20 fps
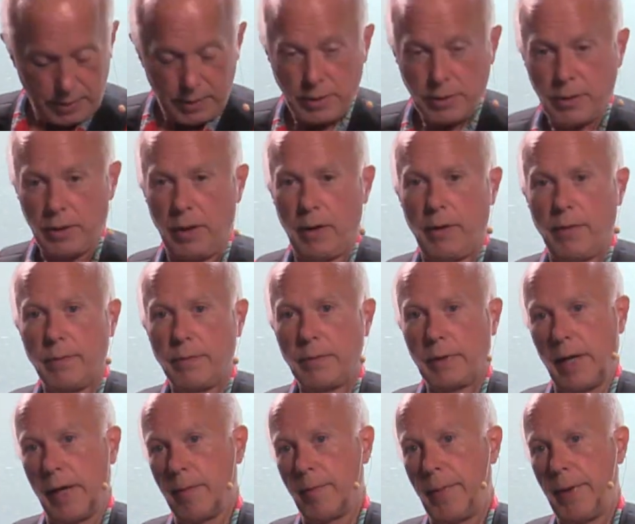So
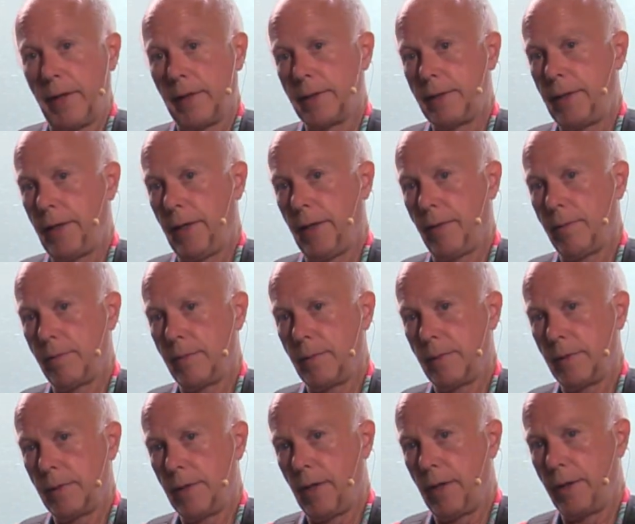got a belt here,
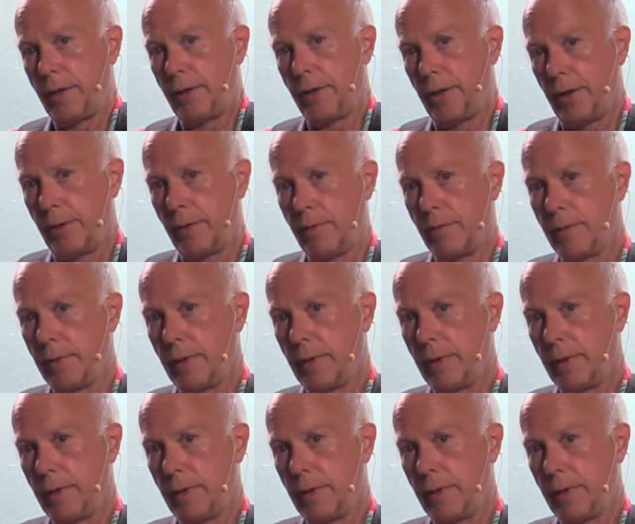undo.